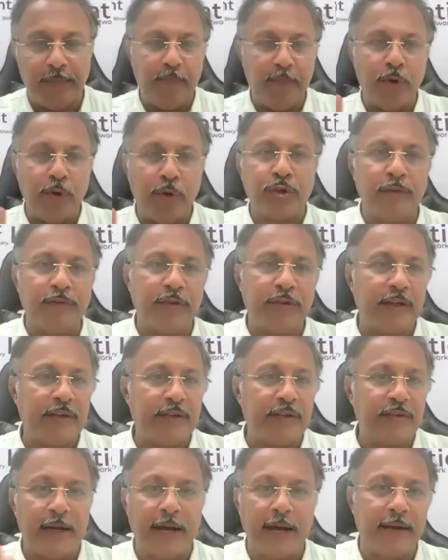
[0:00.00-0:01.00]
both of
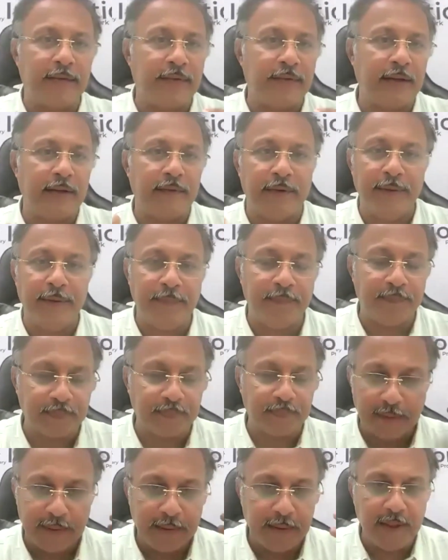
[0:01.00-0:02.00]
us has given
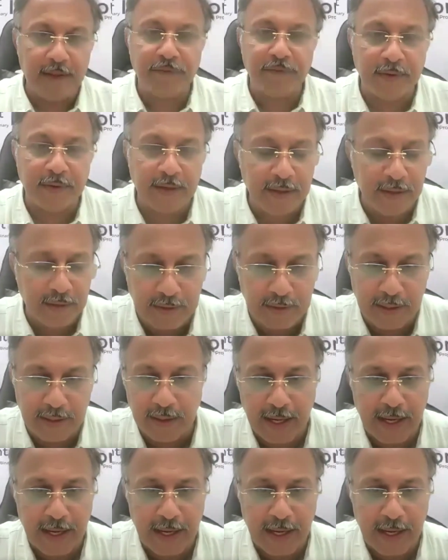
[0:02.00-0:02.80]
a different